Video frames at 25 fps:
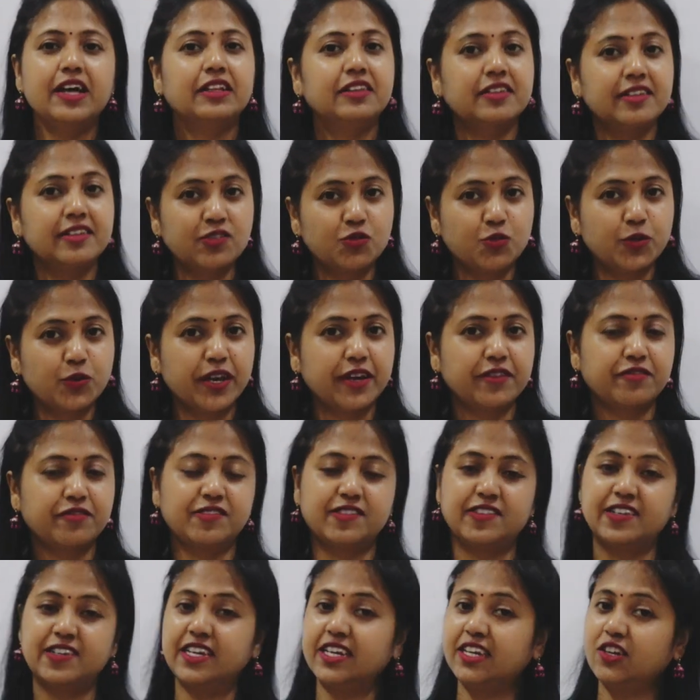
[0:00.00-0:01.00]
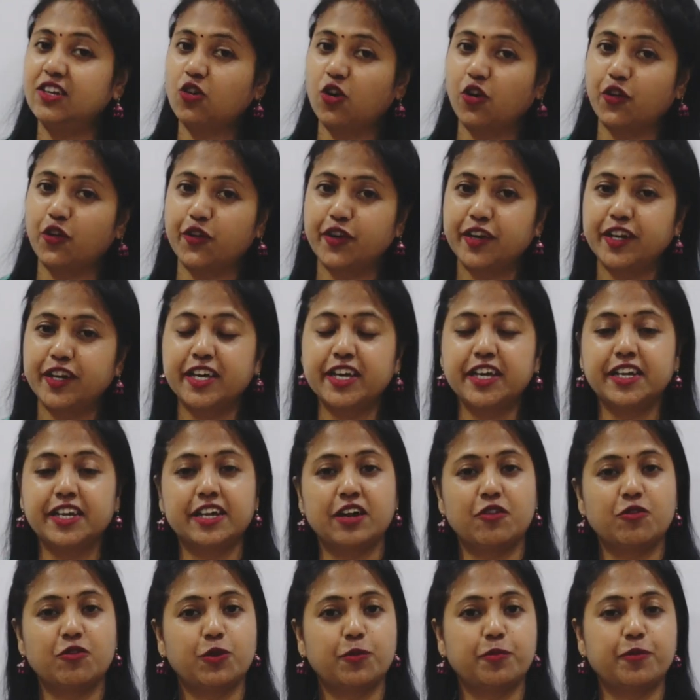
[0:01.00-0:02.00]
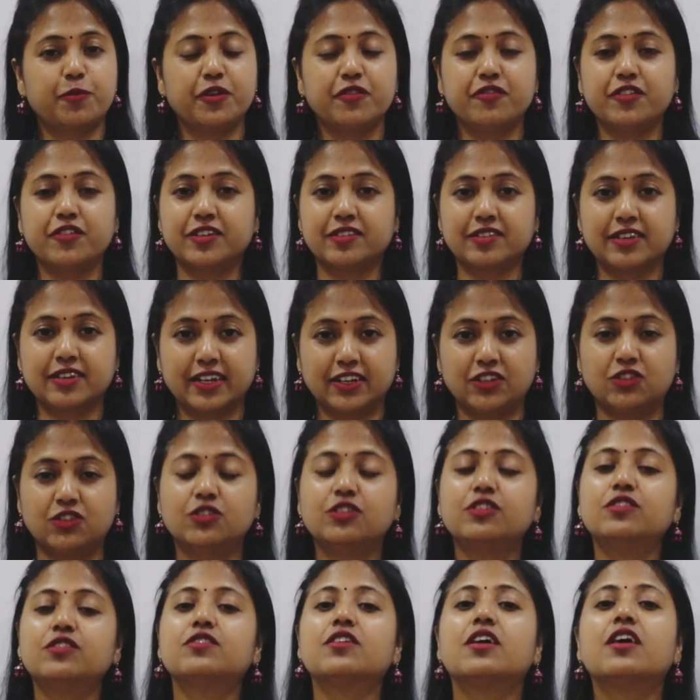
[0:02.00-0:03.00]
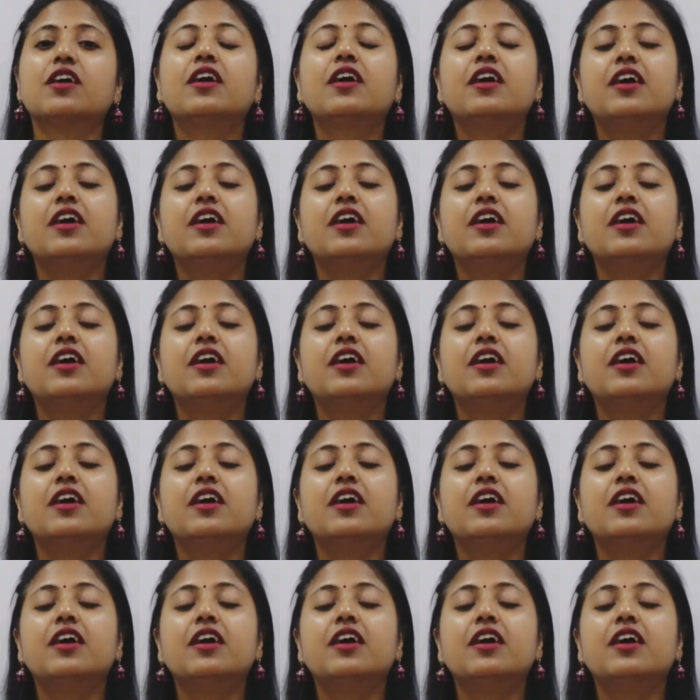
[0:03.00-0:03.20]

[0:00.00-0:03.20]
This we have seen already in our previous lectures.